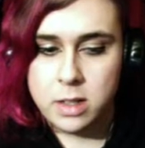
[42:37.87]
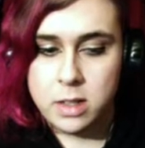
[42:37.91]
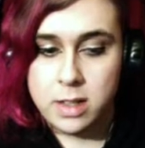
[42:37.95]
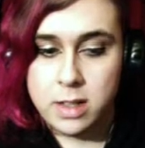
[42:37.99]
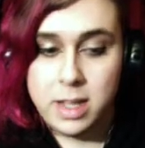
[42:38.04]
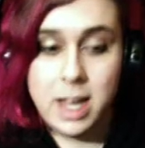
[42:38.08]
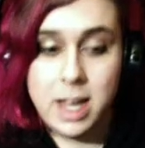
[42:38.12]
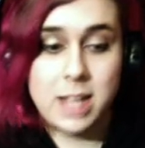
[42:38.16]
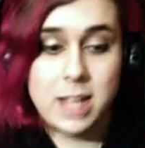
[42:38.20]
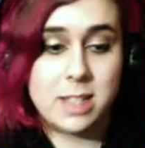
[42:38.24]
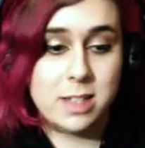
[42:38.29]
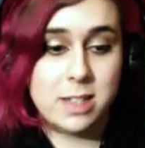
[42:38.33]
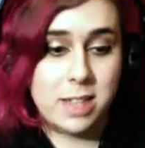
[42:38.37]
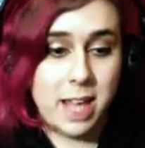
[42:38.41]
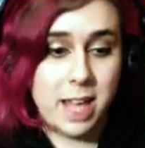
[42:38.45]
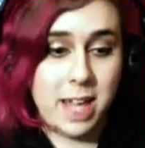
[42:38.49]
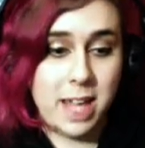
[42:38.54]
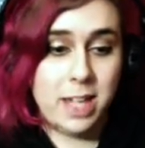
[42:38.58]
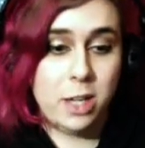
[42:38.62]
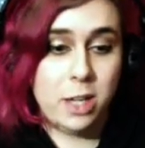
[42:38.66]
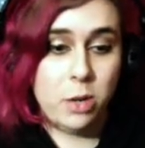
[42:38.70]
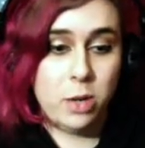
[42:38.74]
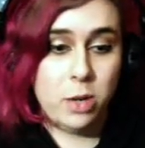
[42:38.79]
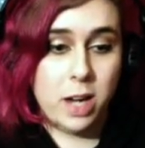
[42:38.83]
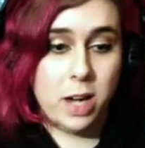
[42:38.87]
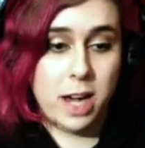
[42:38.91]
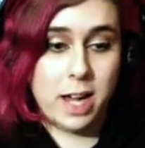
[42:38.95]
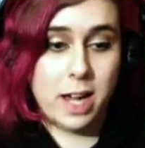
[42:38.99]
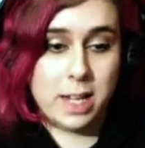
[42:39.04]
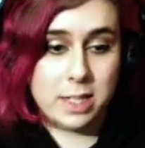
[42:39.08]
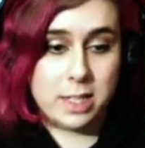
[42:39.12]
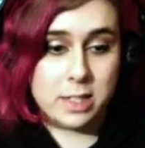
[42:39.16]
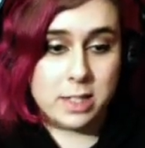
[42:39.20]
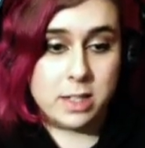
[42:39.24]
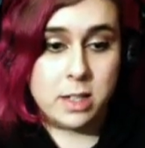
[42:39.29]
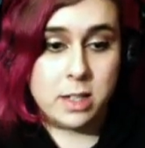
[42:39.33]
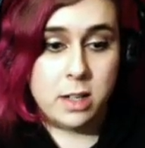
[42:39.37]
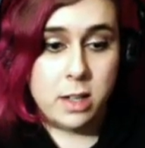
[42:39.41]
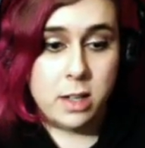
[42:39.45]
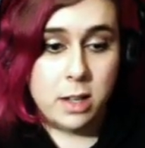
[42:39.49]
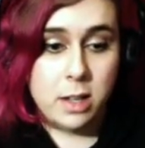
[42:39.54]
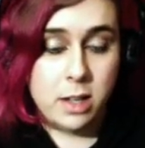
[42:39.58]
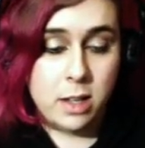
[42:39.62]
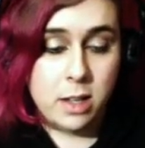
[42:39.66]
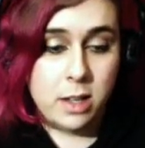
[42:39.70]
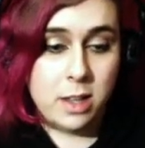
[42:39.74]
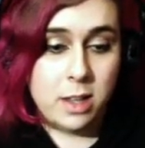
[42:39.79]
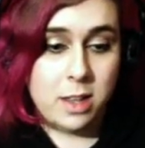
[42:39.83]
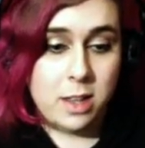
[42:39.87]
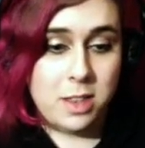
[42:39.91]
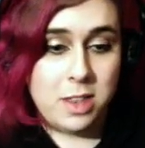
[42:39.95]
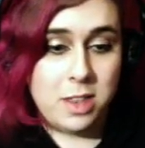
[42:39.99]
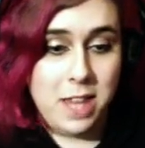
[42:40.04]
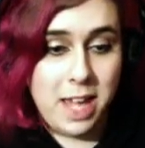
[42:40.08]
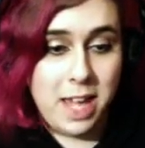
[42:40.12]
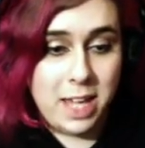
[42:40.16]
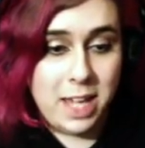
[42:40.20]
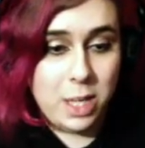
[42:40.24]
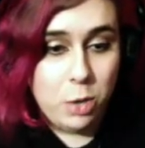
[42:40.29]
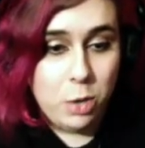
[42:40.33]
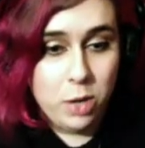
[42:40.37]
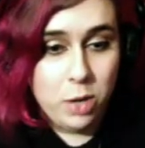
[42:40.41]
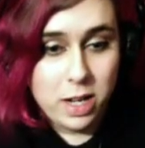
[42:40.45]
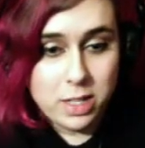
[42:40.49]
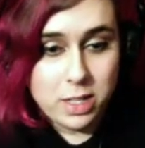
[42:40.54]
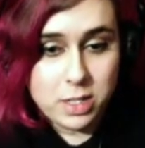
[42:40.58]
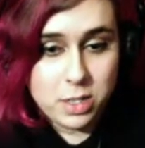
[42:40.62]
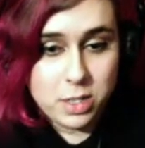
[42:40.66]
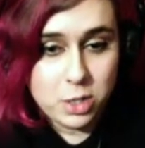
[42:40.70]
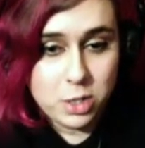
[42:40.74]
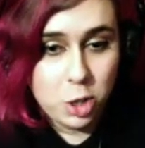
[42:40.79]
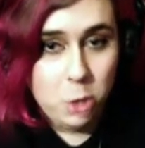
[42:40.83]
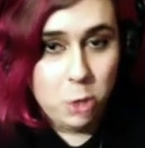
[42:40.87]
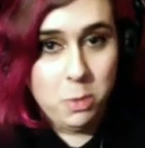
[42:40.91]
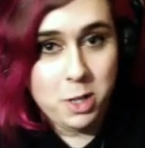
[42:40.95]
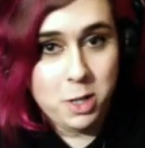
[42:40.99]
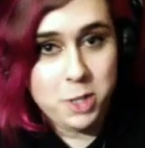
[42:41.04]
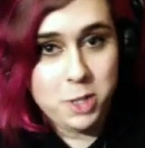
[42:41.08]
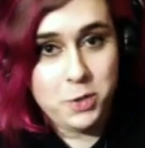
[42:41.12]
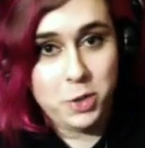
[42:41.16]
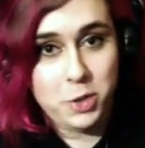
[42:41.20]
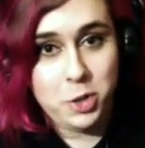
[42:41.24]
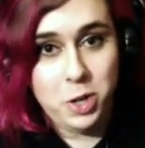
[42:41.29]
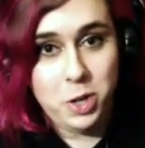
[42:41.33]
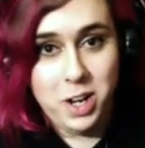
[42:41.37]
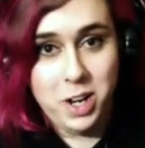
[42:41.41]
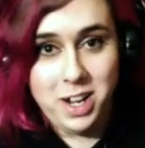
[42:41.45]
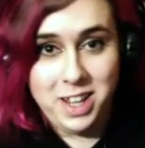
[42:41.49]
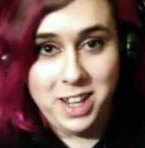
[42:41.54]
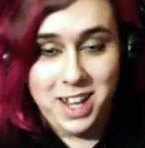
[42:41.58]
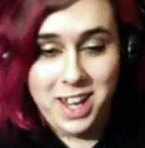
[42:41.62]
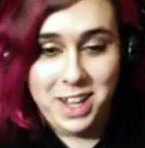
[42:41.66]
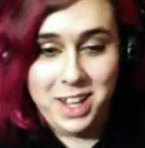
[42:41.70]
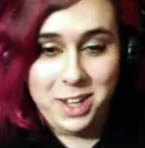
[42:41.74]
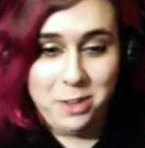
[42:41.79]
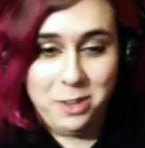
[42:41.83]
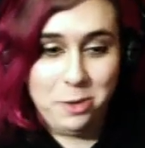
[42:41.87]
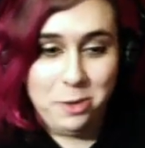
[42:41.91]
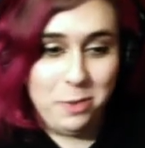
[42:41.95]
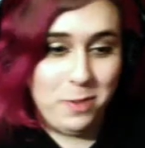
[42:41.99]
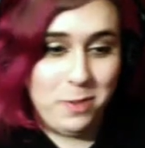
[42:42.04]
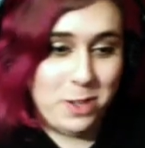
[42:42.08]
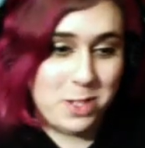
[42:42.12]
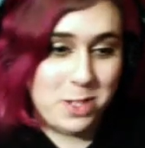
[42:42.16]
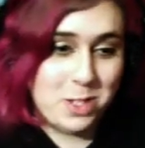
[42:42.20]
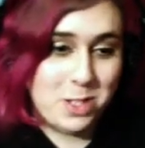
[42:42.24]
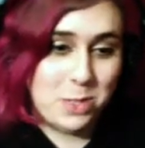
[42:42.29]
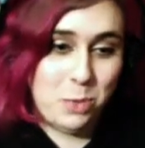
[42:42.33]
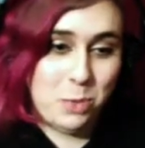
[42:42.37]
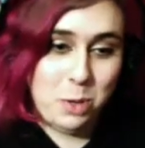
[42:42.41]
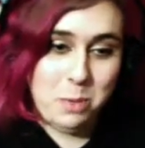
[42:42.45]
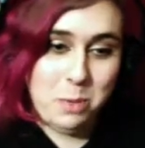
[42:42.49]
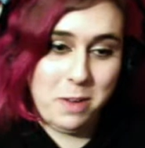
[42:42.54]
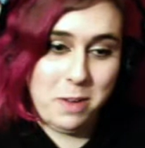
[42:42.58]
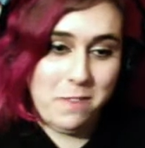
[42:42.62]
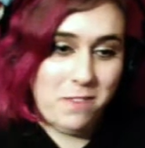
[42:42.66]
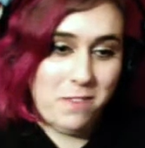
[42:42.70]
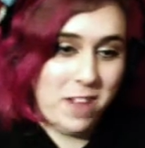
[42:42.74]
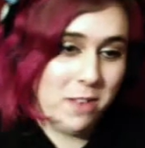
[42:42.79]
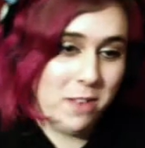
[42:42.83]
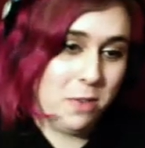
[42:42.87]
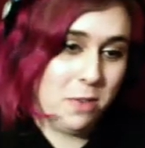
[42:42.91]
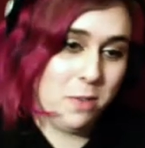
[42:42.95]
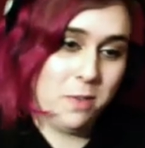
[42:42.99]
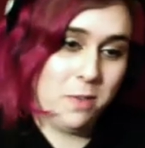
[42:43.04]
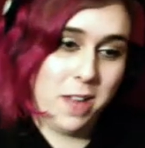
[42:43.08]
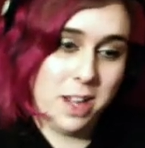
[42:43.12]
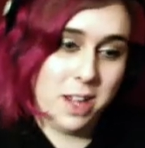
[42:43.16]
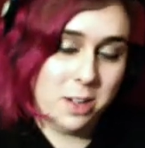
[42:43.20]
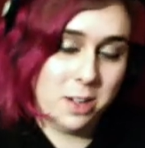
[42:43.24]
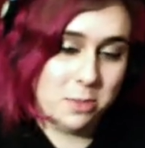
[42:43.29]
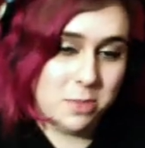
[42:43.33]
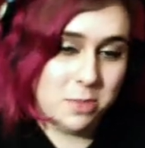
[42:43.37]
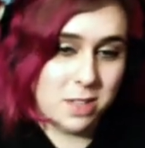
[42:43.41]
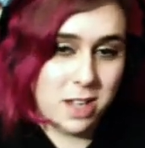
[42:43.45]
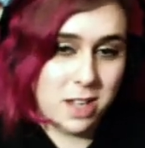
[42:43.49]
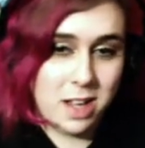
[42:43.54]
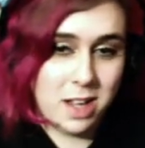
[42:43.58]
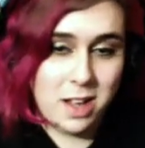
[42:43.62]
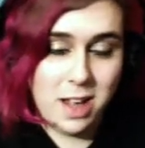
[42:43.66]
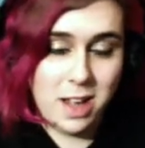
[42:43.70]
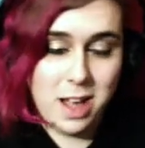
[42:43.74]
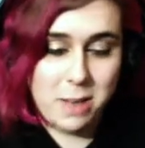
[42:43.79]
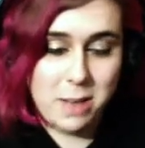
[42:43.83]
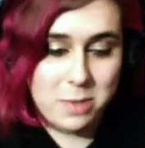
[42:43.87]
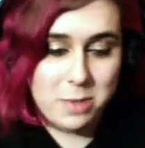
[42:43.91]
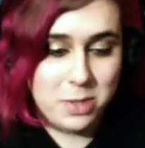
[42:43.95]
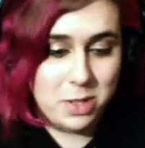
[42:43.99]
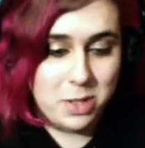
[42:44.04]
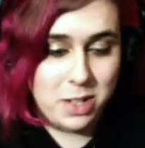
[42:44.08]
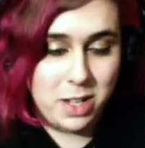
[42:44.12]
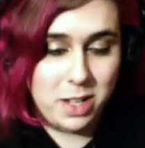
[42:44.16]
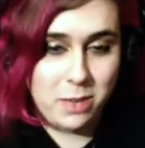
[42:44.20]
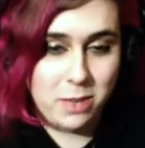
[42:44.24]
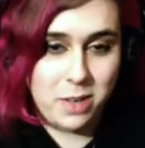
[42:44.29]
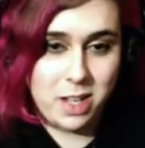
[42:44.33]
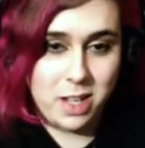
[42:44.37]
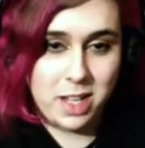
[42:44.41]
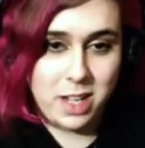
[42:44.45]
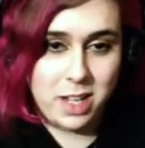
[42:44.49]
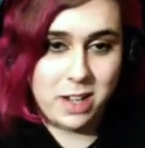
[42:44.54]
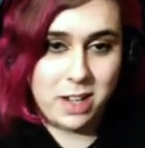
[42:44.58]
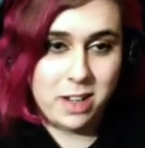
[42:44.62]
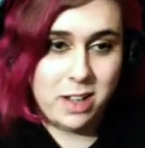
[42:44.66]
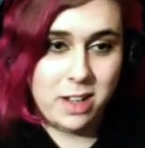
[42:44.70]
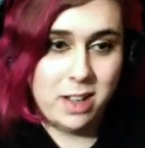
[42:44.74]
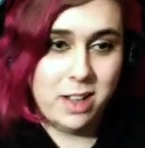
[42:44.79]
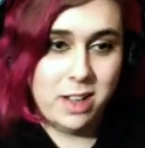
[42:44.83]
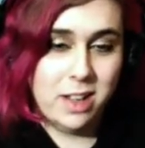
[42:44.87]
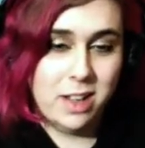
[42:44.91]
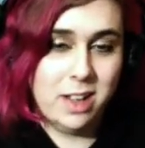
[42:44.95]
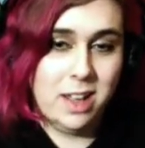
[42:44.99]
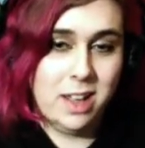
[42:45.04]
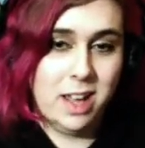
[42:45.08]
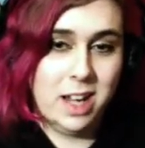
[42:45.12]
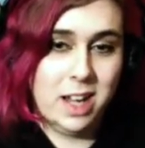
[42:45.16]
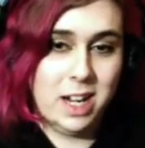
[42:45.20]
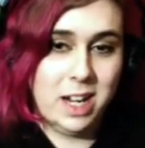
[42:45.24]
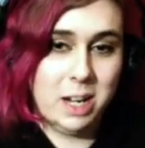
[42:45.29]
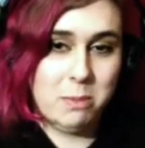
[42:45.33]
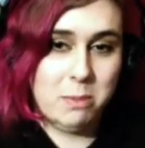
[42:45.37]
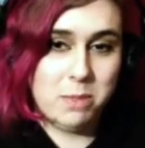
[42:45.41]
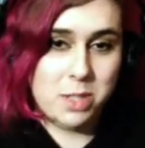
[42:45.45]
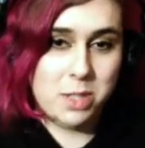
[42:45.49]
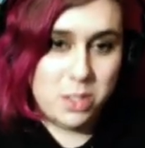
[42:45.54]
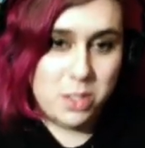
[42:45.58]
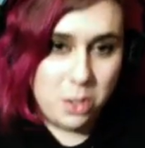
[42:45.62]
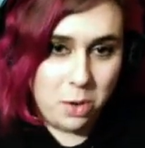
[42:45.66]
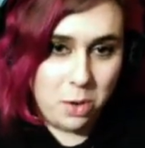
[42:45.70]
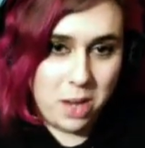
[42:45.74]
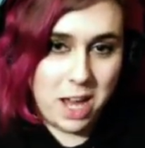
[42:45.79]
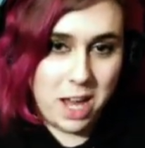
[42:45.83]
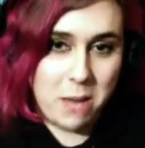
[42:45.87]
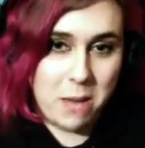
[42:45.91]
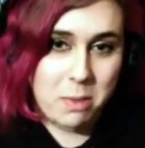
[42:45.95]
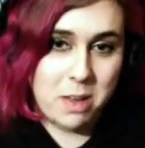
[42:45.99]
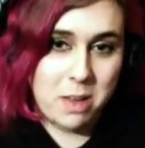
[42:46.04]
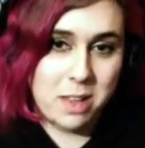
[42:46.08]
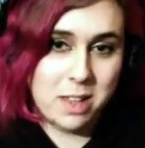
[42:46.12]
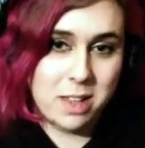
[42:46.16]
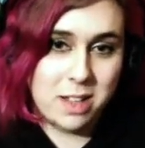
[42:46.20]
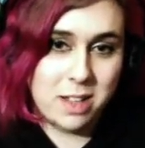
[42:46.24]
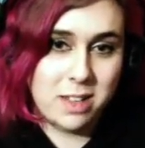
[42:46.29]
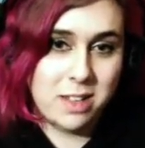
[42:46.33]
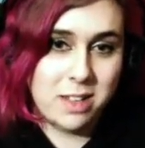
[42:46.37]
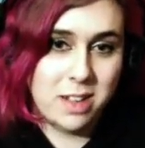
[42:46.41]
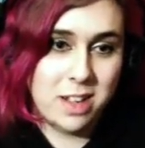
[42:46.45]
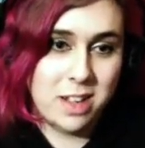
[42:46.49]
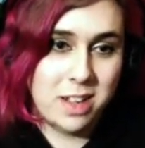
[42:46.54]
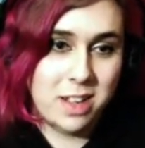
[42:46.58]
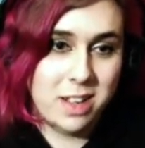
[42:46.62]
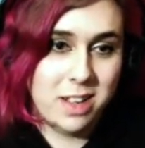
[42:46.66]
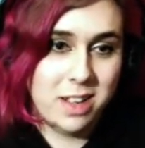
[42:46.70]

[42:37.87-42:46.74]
Yes, thank you guys. Thank you guys so much for creating the Alien universe. It's one of my favorite fandoms. I absolutely love Alien, and I'm so happy that uh,